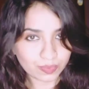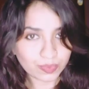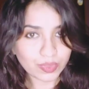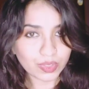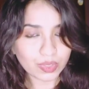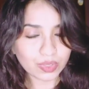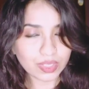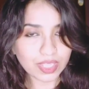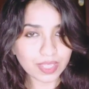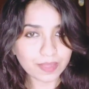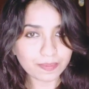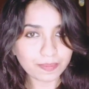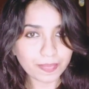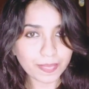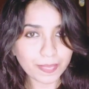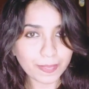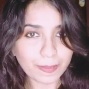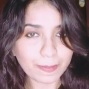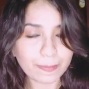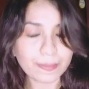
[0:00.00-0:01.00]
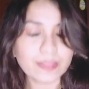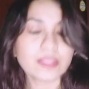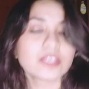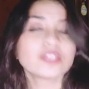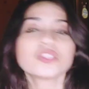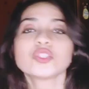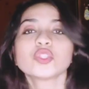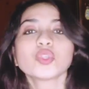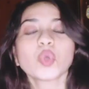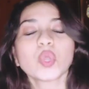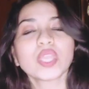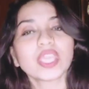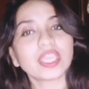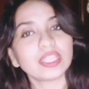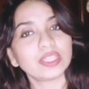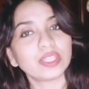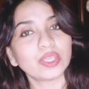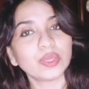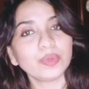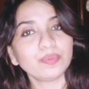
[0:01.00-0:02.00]
Okay, soy
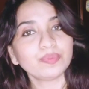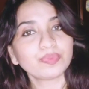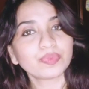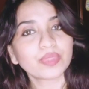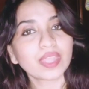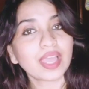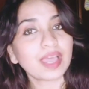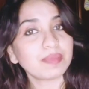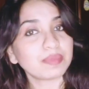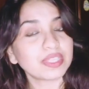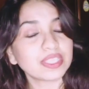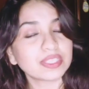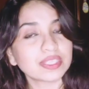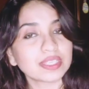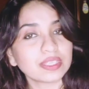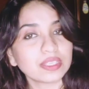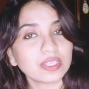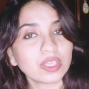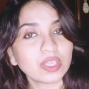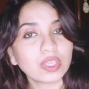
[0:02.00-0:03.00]
indio, I'm Indian.